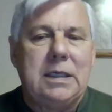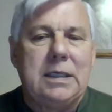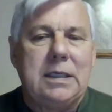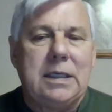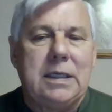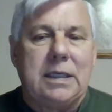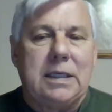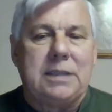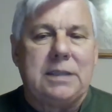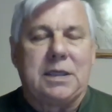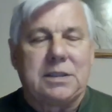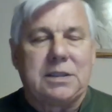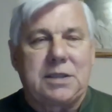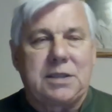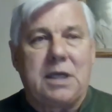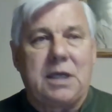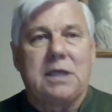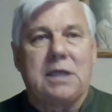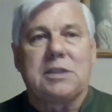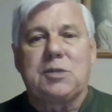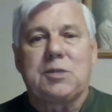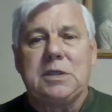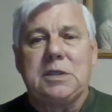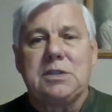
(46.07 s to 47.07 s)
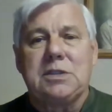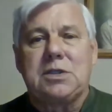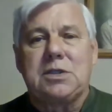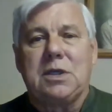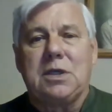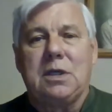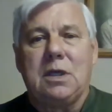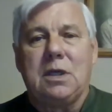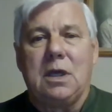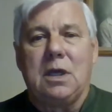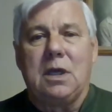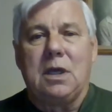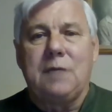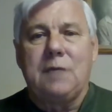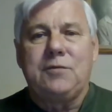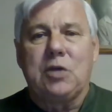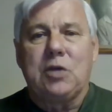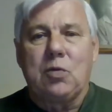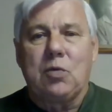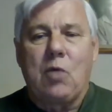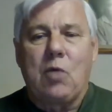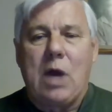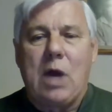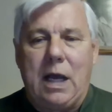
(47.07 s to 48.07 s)
Then he says, Husbands, love
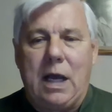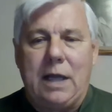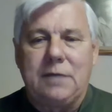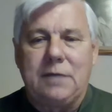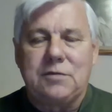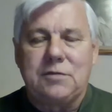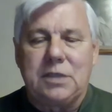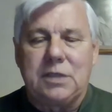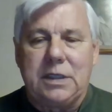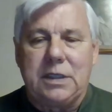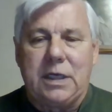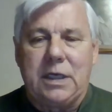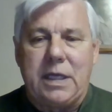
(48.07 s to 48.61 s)
your wives,